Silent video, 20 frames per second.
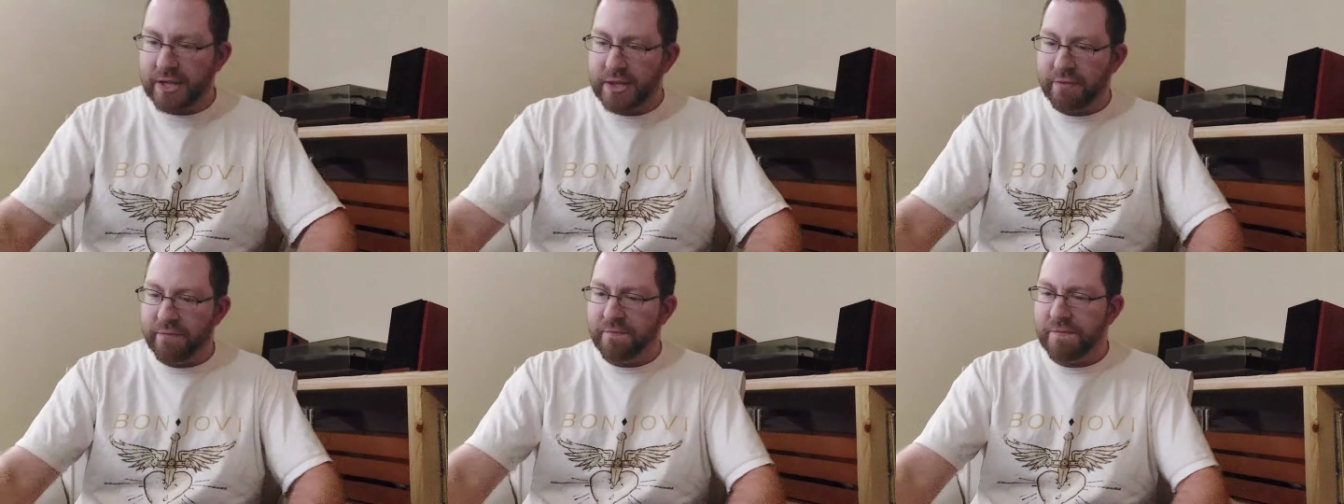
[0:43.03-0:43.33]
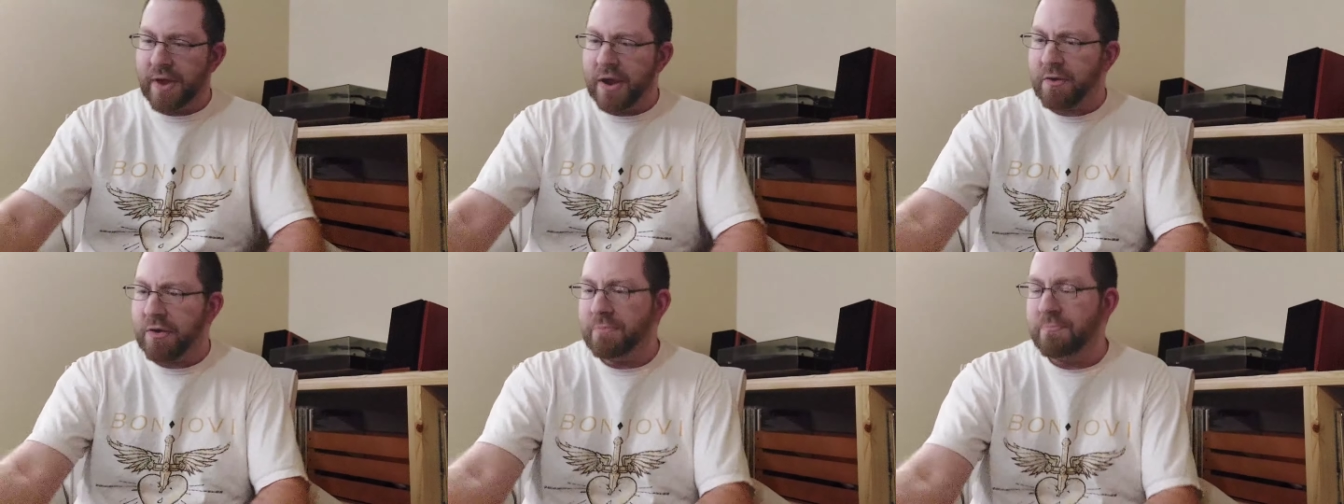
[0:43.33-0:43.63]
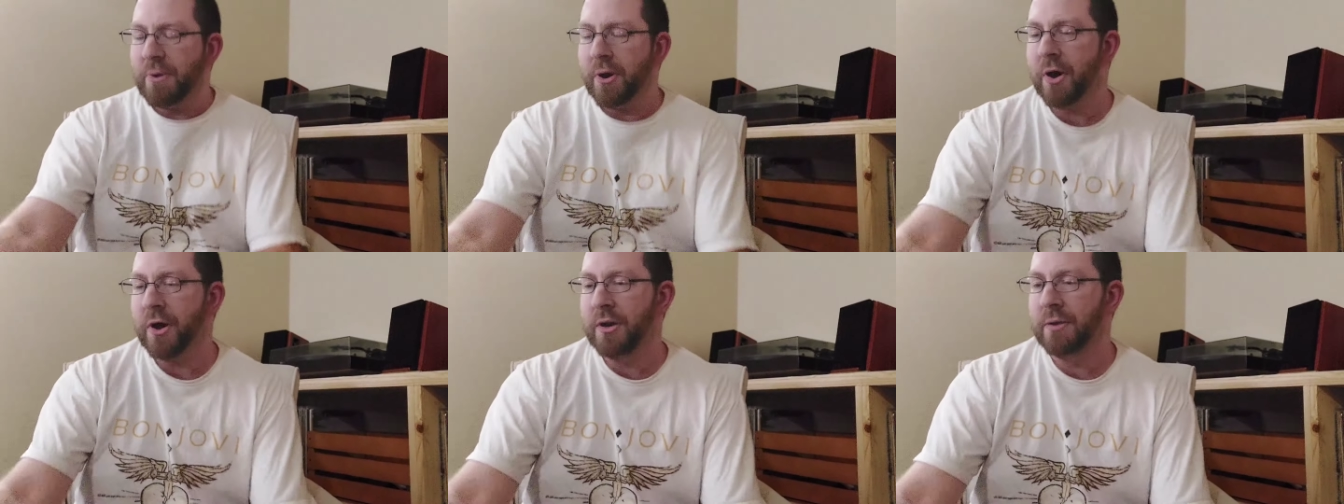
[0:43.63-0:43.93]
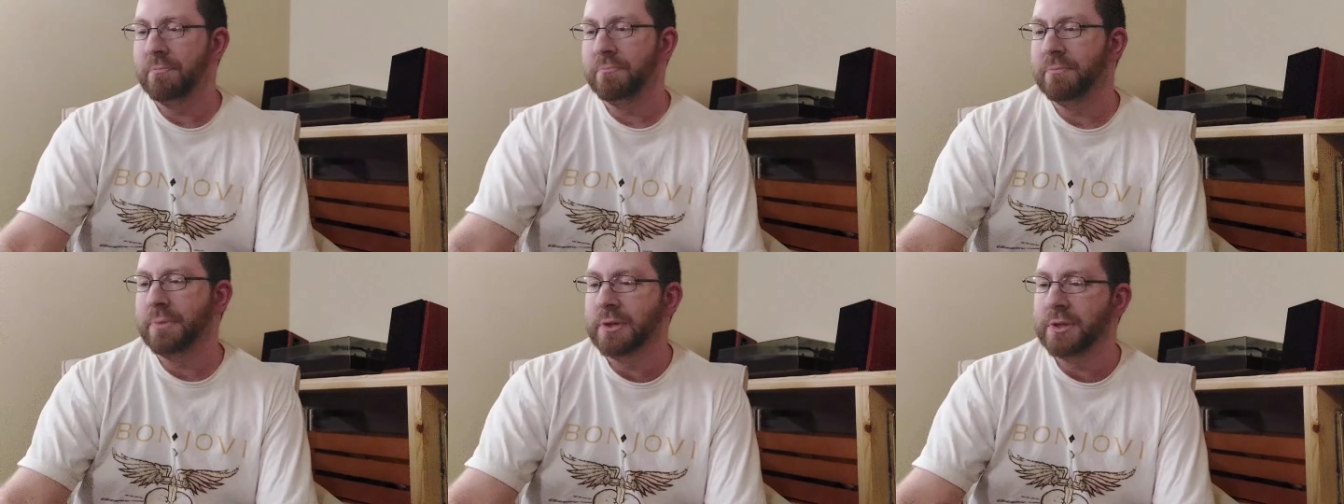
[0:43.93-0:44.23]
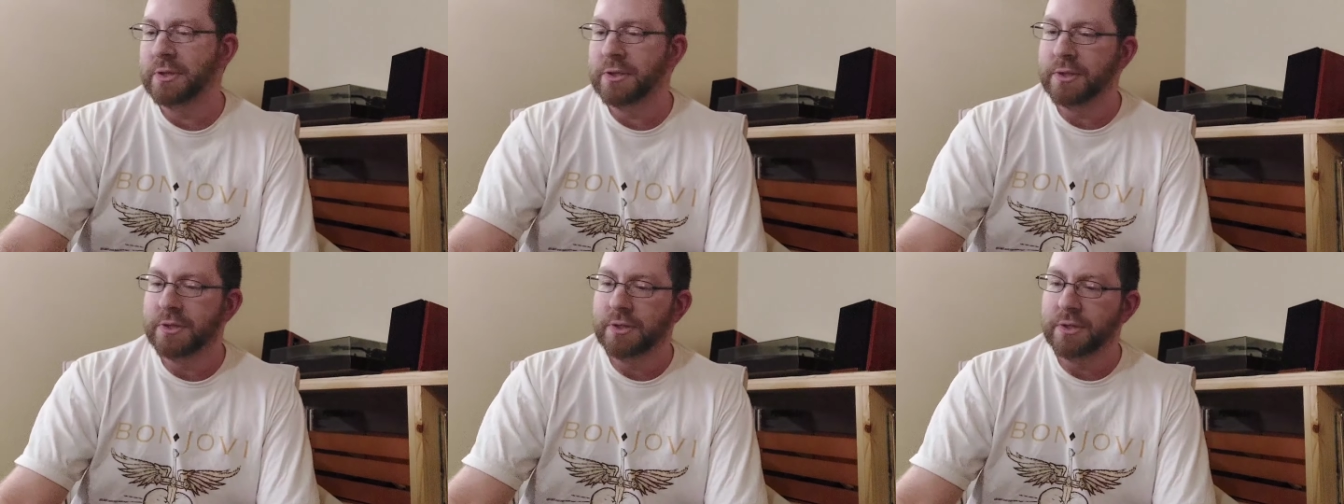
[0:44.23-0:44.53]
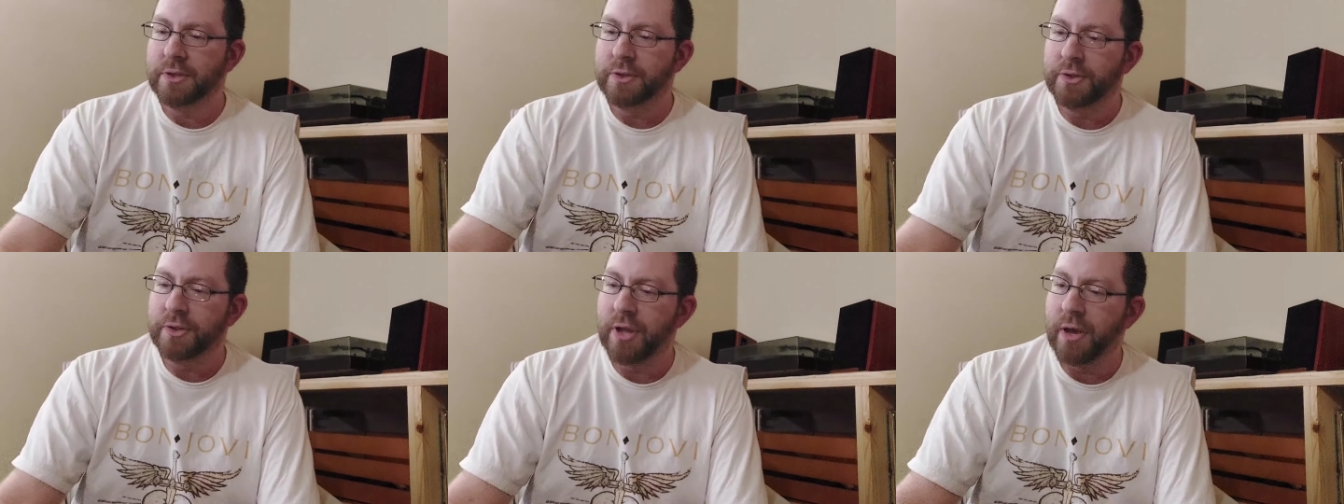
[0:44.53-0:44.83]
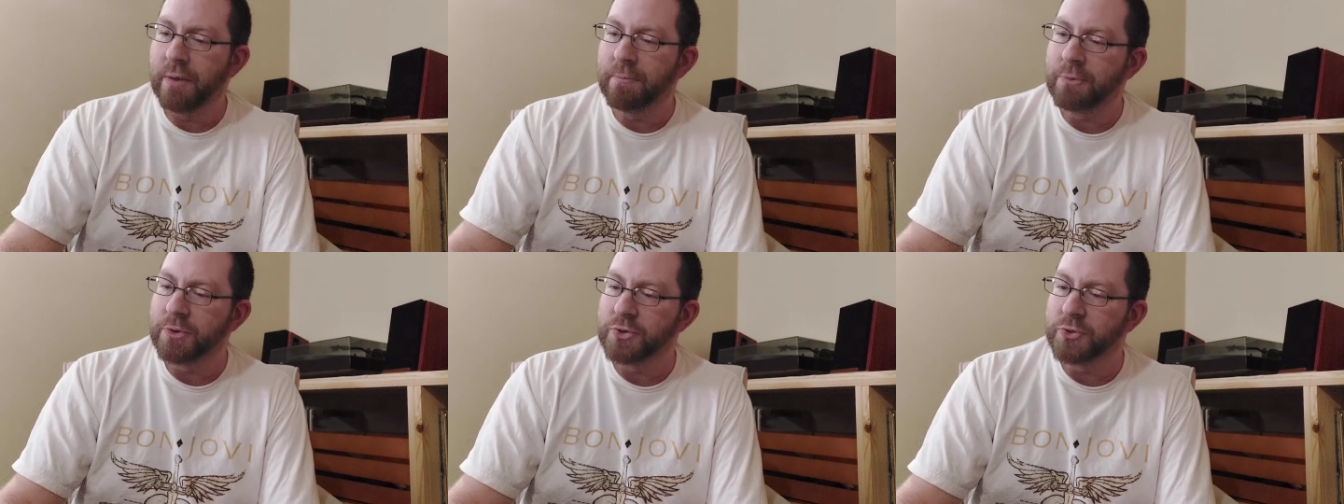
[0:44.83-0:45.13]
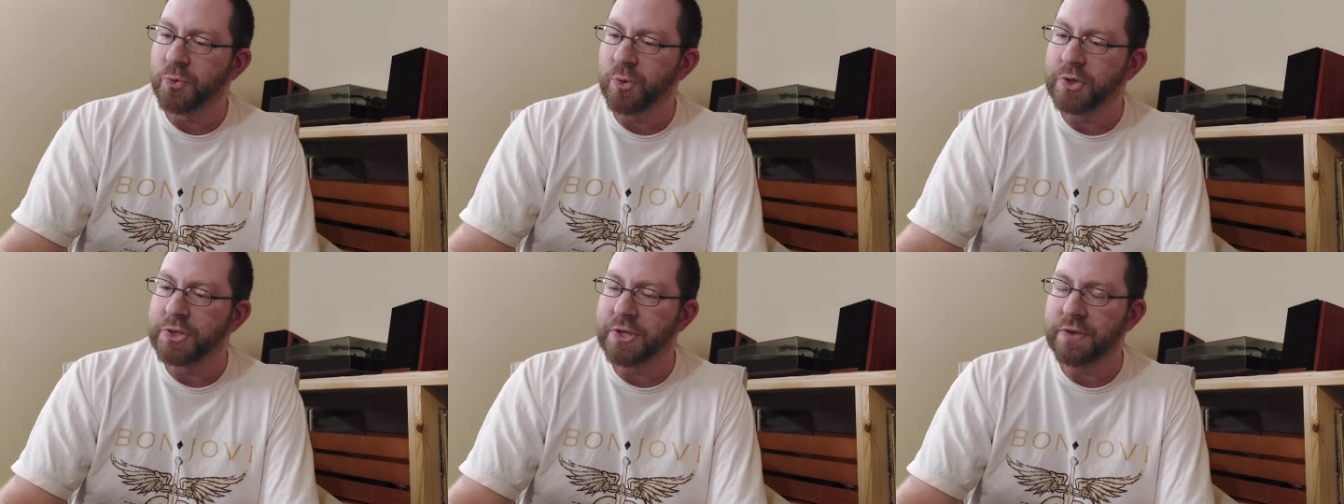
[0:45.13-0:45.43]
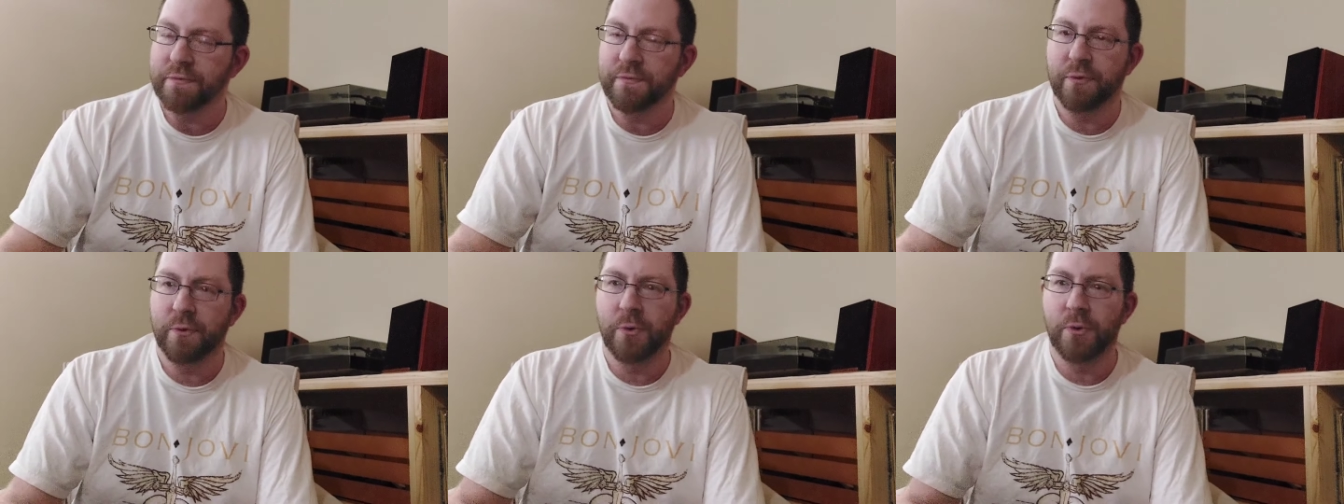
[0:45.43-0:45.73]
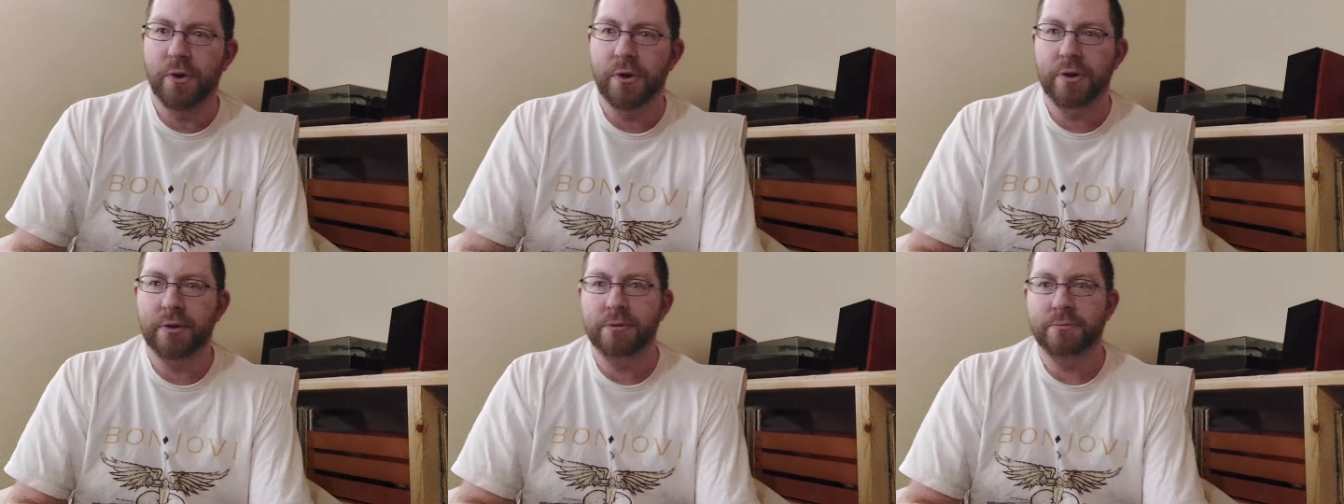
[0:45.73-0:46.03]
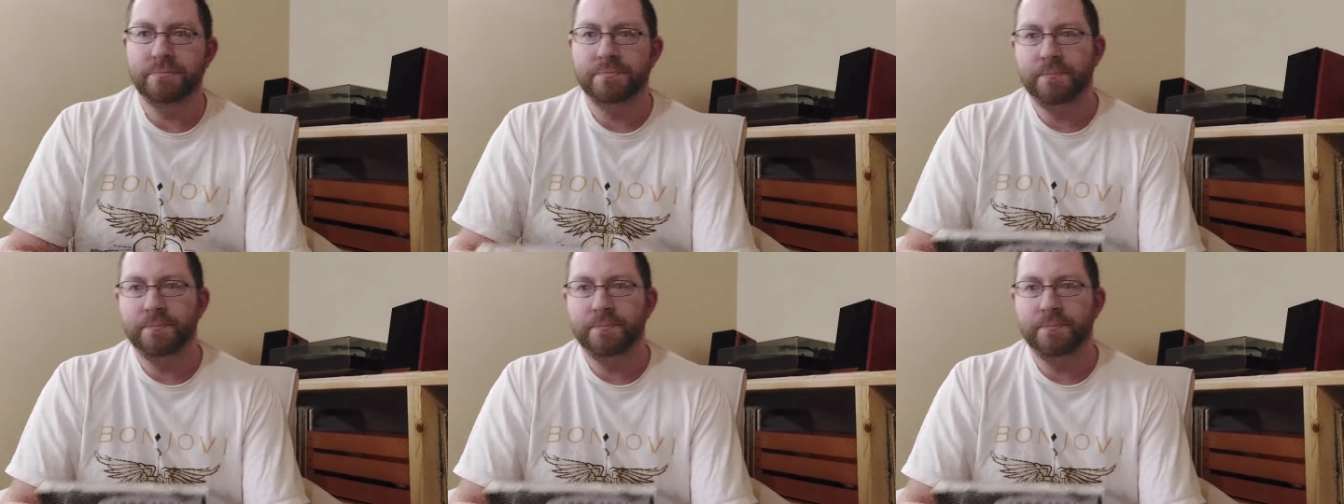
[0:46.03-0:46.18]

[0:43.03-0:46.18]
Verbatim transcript: at the very bottom, number 24,